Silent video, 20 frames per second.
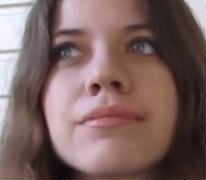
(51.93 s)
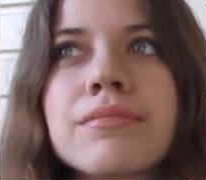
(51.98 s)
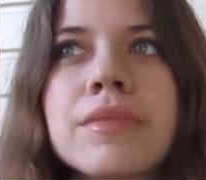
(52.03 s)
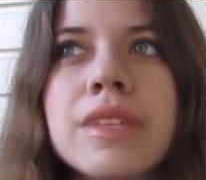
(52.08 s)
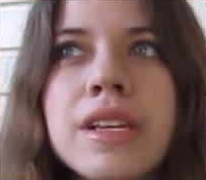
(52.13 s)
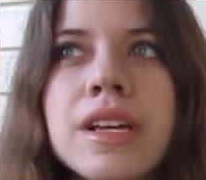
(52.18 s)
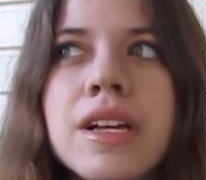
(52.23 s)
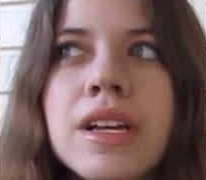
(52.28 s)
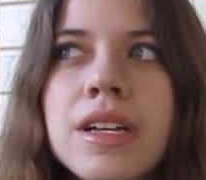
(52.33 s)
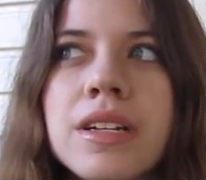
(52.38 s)

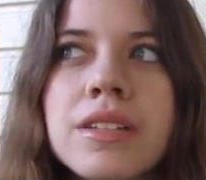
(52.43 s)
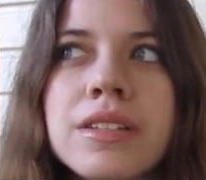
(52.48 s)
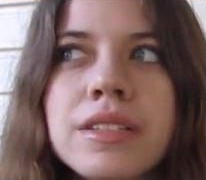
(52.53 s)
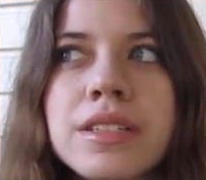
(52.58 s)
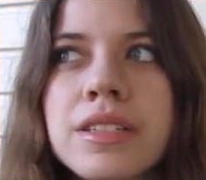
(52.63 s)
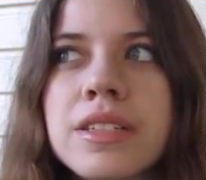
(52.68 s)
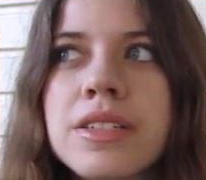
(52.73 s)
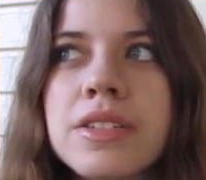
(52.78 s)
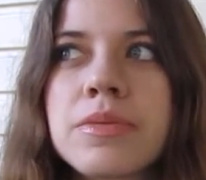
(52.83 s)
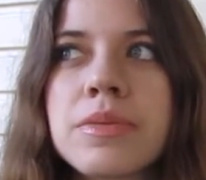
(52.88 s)
the
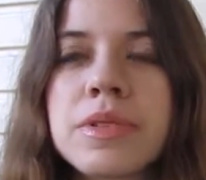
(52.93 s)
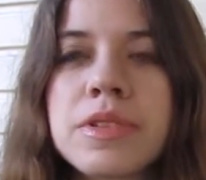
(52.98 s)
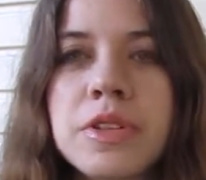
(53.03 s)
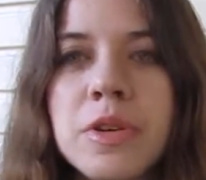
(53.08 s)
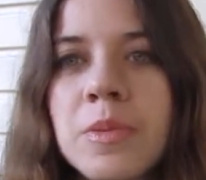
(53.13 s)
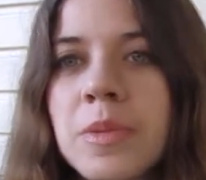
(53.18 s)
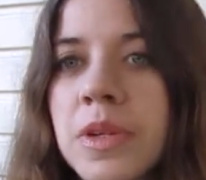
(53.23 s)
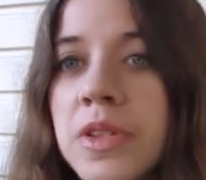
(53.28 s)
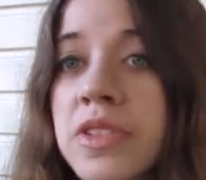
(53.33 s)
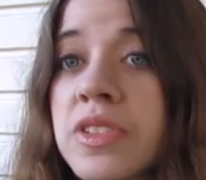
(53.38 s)
eldest was
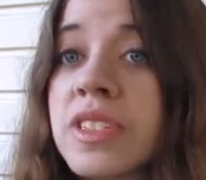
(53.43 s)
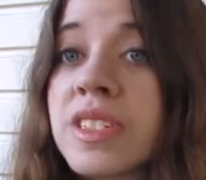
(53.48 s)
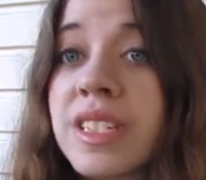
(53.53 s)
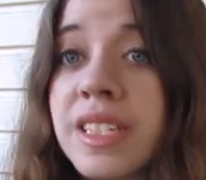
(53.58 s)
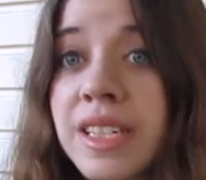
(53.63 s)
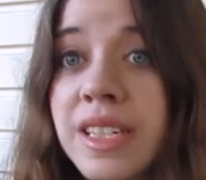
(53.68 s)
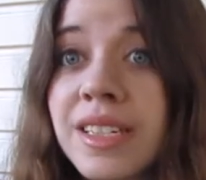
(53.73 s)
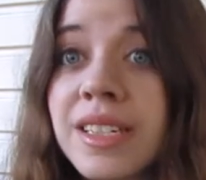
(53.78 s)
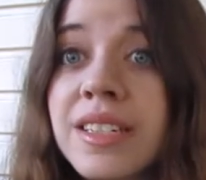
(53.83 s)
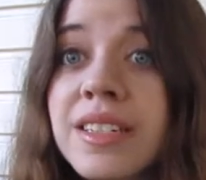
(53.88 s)
almost
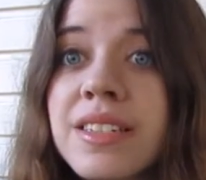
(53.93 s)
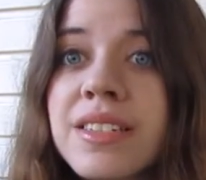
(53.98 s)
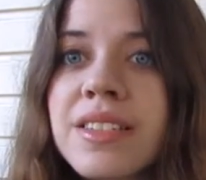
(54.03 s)
6,